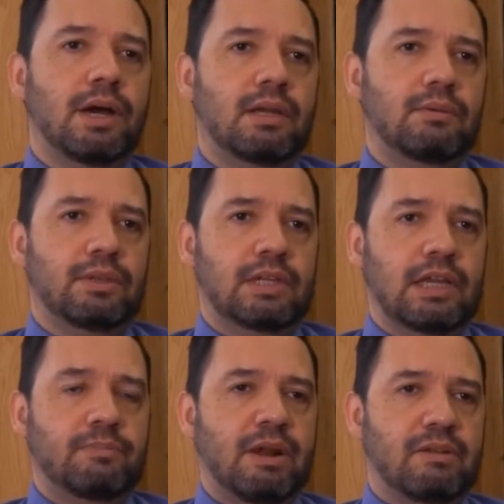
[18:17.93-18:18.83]
But
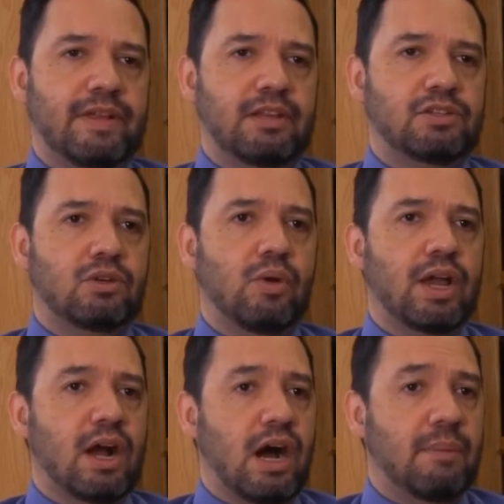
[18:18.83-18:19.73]
now the property values are
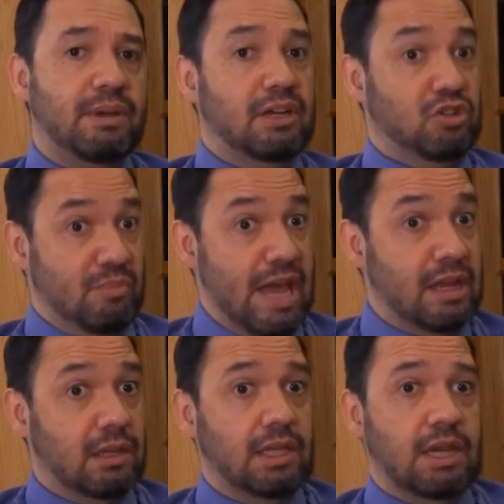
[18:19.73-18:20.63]
going up and
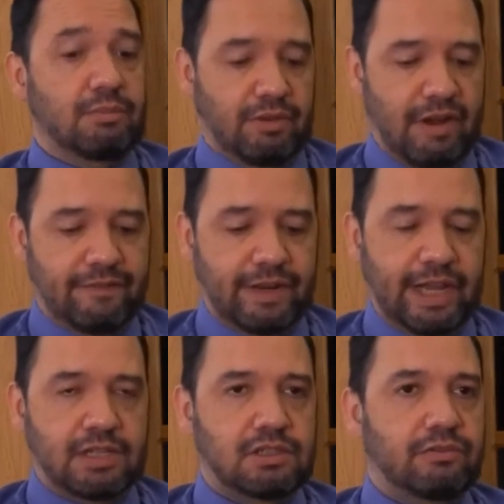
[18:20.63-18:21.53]
dramatically up. Our
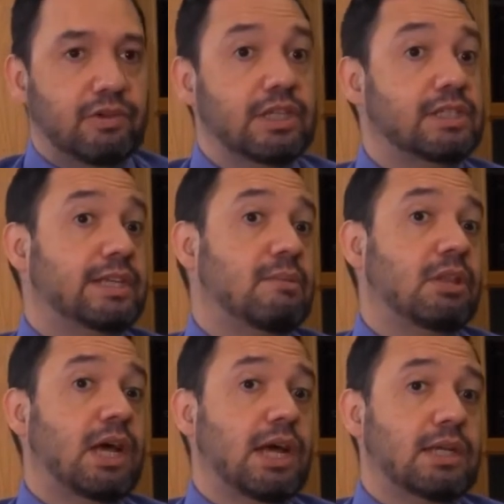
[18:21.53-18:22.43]
finances have really
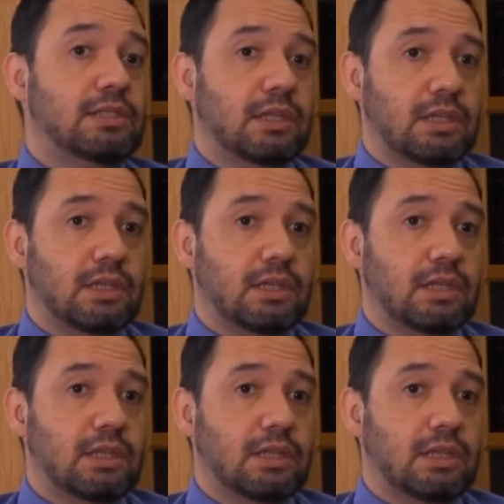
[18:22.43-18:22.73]
stabilized.